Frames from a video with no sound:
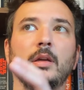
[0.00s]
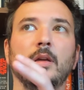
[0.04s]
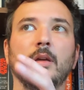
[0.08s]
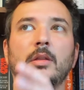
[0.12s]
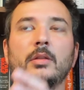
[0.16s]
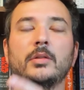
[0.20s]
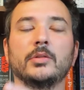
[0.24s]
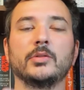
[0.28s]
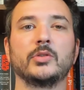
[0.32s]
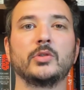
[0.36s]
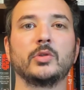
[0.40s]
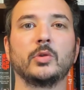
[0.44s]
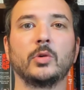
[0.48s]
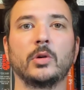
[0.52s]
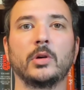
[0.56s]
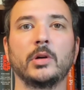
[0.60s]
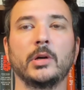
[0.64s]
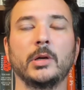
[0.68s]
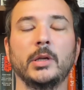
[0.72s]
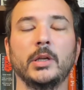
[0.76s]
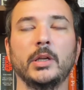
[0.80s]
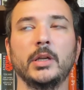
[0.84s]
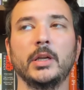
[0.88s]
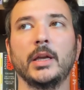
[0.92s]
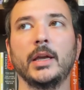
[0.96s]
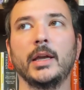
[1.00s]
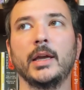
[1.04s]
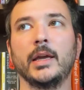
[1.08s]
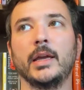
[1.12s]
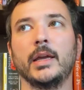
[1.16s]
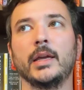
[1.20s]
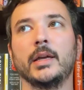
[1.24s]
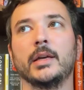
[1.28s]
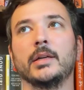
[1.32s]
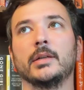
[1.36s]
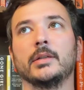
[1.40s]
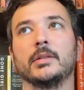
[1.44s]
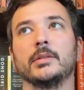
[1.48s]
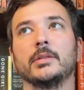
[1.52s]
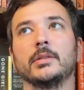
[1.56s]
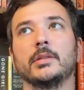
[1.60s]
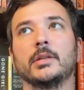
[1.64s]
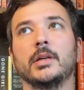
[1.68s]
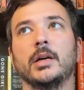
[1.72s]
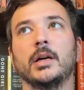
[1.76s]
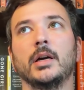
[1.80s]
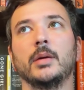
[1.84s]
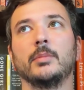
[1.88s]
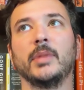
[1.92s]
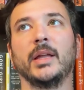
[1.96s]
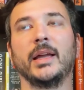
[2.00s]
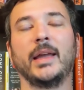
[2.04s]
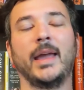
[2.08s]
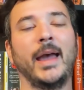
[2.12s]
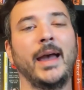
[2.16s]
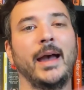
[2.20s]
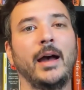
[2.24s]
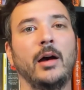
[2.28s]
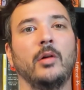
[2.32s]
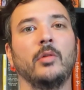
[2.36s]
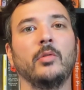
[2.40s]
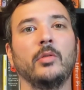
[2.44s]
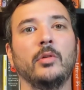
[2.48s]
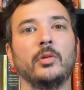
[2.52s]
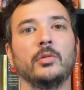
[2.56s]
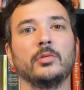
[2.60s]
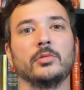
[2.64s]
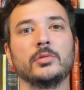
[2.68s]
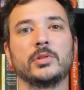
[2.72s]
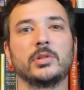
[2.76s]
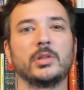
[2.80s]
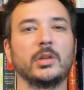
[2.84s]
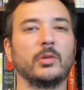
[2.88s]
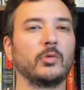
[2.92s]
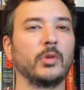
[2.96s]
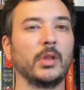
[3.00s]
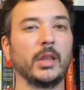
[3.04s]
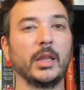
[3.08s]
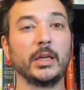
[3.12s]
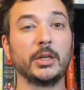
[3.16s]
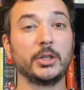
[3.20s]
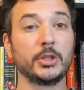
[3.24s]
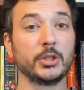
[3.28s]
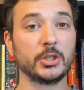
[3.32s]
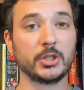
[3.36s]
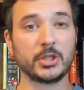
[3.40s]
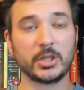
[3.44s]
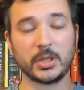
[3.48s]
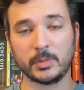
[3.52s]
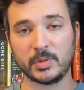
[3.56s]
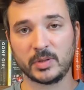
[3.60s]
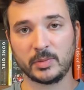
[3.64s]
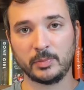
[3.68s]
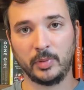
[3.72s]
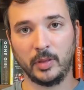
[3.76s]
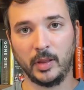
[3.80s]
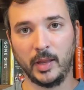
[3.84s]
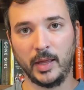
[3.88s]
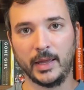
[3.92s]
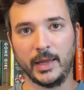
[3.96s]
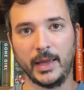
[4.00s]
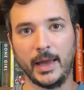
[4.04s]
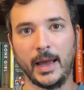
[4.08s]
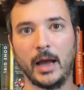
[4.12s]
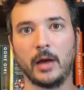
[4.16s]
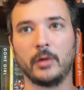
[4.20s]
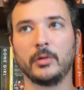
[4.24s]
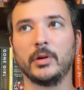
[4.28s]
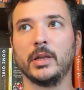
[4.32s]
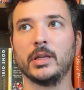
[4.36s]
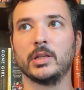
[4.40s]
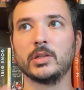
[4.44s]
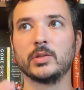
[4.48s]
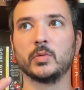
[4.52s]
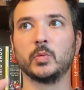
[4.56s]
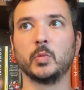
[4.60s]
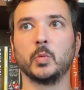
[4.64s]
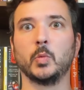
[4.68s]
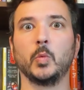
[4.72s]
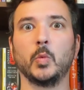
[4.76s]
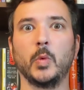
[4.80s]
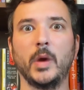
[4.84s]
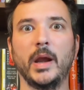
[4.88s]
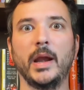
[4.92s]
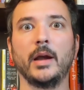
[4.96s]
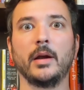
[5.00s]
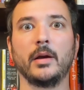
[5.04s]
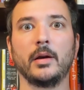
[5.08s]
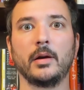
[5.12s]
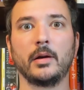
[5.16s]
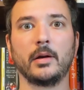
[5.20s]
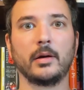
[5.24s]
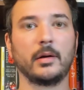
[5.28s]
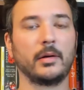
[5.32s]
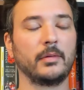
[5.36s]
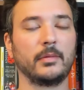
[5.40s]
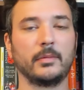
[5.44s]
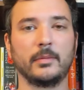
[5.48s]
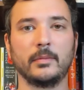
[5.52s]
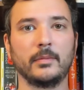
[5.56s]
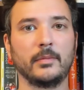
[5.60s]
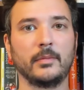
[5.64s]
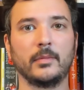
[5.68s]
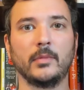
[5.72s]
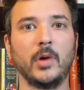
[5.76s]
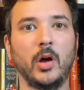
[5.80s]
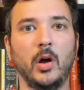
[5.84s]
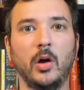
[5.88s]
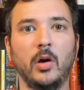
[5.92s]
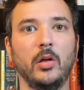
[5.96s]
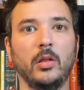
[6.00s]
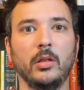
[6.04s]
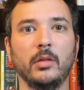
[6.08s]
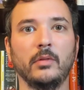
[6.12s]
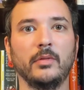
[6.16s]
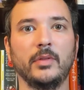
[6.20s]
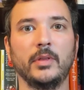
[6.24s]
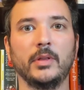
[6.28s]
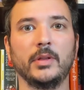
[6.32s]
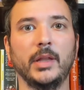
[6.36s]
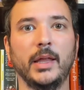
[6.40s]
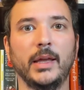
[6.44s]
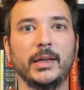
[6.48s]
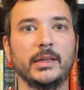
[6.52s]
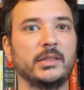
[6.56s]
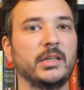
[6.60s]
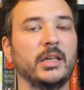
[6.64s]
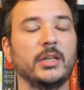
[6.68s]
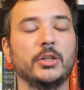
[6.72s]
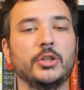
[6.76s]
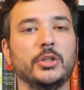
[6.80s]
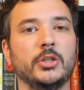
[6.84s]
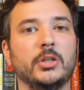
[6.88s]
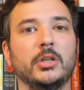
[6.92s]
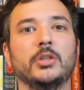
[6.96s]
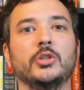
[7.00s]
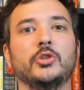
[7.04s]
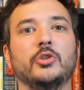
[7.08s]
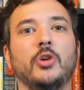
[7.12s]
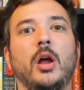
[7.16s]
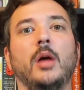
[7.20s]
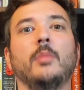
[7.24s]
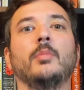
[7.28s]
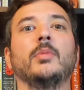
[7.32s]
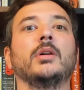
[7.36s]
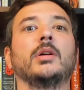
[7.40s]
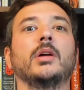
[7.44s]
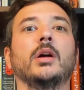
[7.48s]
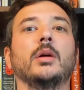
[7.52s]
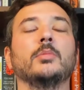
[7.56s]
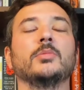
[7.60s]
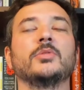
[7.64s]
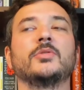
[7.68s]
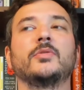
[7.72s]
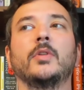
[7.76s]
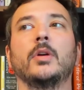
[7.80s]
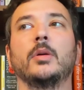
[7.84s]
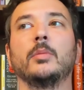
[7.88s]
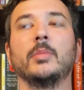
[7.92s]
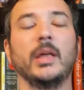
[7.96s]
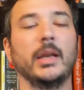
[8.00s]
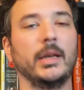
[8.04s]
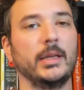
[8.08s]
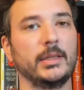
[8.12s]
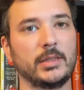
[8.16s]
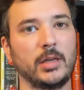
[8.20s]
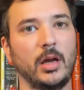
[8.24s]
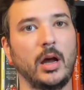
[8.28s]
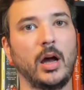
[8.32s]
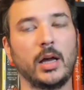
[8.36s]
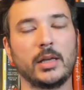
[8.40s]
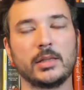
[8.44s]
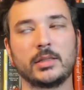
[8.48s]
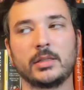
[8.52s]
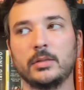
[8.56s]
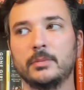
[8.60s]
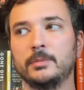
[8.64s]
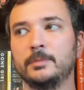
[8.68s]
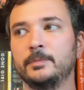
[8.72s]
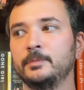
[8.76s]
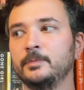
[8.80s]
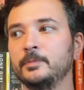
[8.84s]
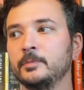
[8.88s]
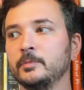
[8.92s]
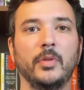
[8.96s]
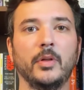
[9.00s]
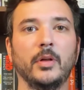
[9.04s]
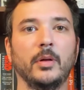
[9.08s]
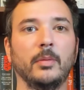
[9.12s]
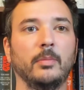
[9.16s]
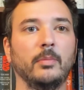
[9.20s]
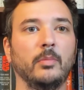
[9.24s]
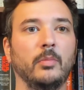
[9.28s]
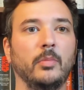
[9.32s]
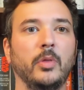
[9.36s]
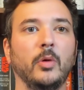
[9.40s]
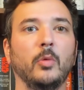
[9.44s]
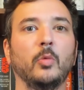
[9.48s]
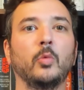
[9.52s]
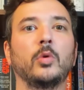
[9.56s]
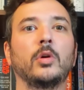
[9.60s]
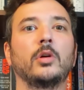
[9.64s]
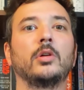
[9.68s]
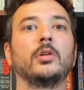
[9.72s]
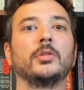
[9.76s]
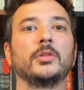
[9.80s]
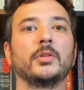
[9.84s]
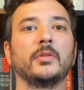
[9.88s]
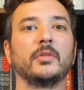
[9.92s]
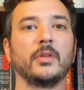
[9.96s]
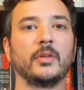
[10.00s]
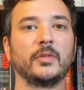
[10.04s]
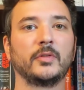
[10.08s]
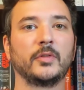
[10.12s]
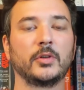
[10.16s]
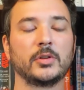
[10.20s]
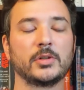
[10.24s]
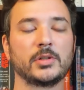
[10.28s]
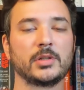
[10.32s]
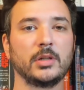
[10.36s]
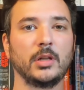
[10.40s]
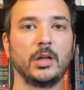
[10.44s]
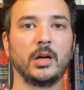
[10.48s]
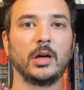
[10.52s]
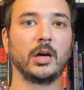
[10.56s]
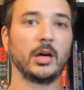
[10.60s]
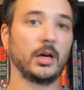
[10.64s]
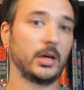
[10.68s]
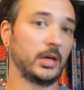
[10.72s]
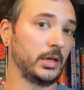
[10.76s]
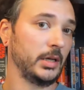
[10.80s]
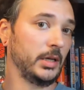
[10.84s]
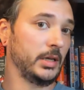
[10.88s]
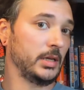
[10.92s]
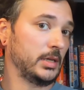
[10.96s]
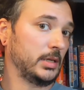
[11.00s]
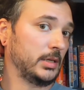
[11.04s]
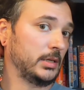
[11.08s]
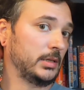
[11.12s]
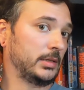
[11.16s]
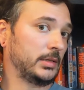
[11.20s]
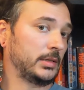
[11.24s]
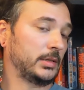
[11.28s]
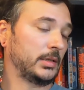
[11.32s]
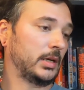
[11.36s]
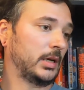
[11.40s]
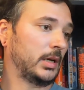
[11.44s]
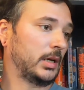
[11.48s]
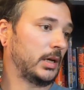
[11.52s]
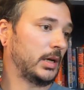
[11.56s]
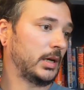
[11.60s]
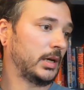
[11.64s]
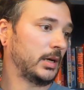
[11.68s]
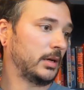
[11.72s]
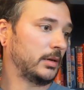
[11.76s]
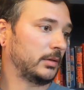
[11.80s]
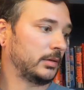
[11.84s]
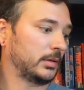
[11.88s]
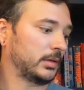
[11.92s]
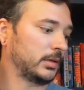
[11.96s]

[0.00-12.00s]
the story and um, like how those relationships play out is where all of the like tension and drama comes from and it's awesome the the world of the first law is uh,